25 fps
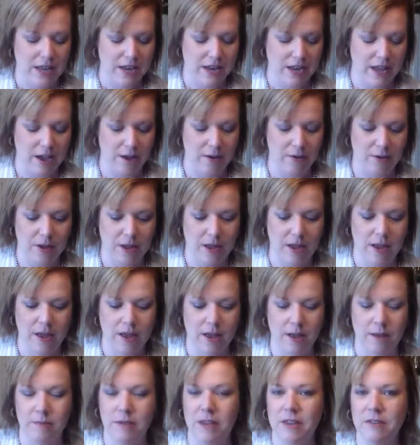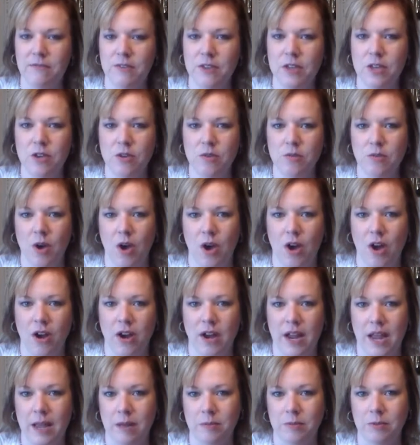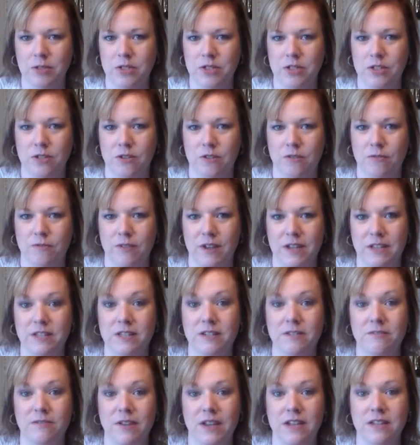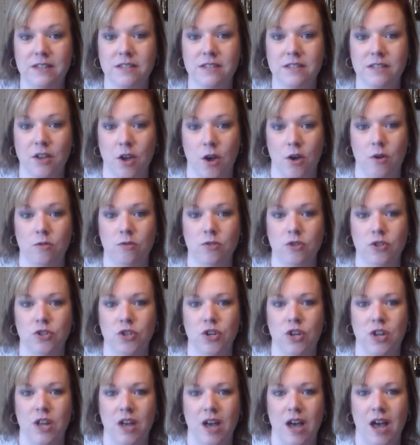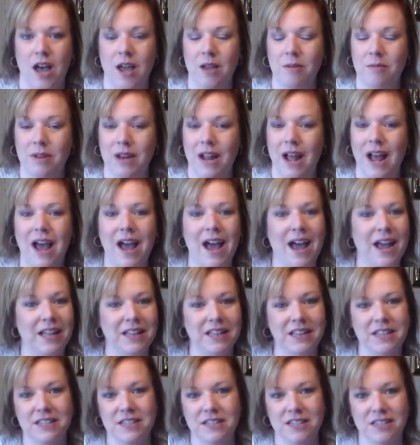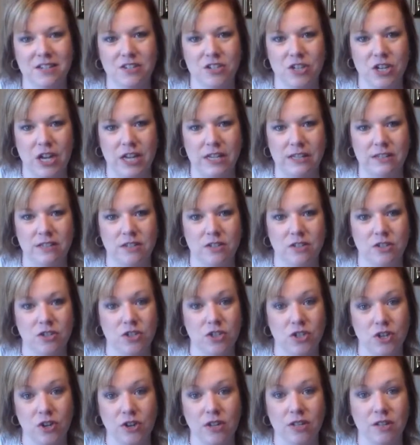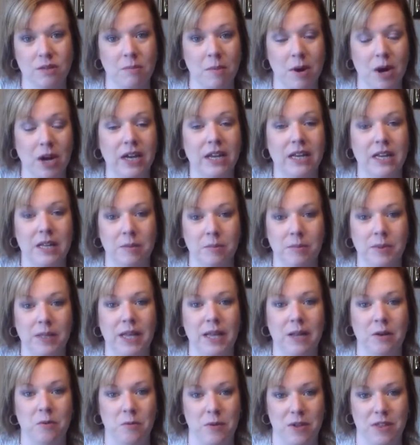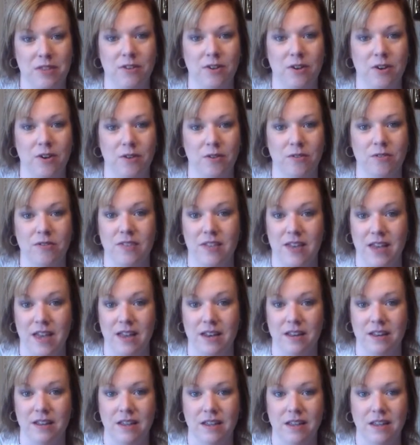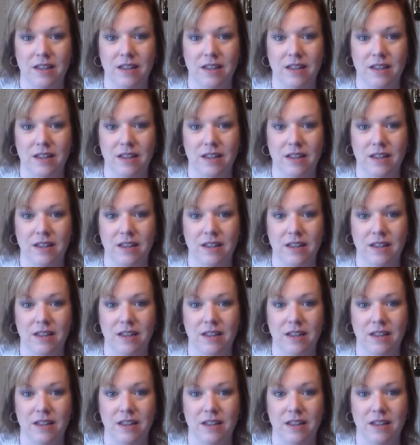Now, if you are able to face-to-face coach, I would highly suggest sharing the marketing plan with her then.